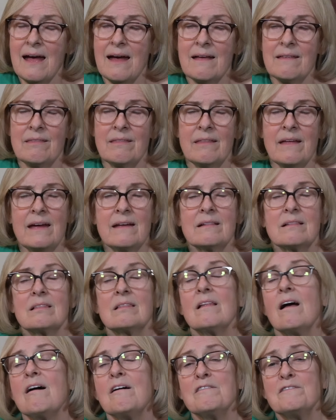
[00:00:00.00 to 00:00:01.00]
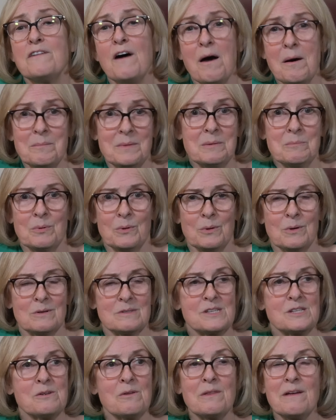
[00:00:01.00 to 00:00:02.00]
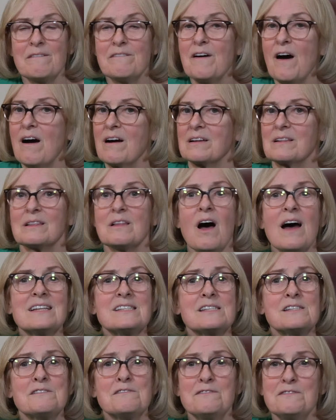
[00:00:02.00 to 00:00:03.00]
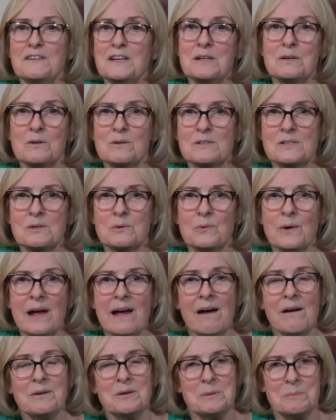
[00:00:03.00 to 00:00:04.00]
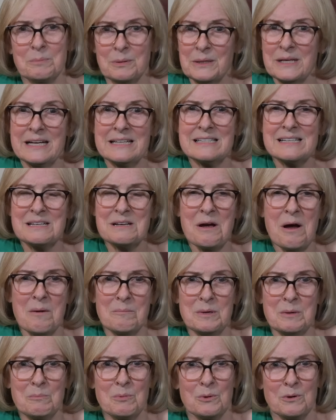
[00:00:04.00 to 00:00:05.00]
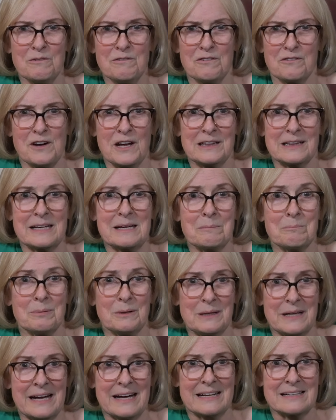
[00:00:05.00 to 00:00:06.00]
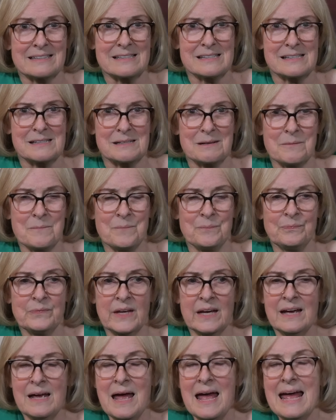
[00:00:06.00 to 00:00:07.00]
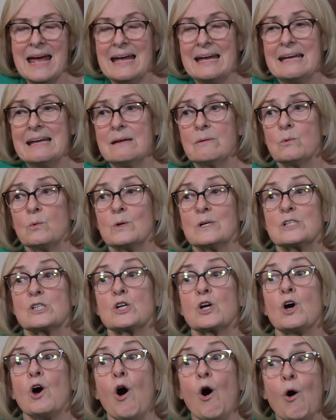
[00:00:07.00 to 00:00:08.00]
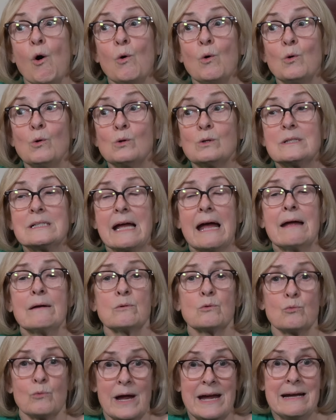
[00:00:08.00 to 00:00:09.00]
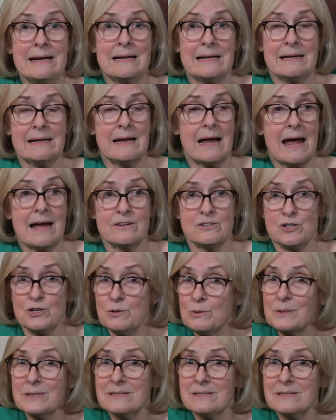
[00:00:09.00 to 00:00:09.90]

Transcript: and they love hummingbirds, so they've hung lots of feeders around and planted hummingbird-friendly plants. It was cold and rainy, as you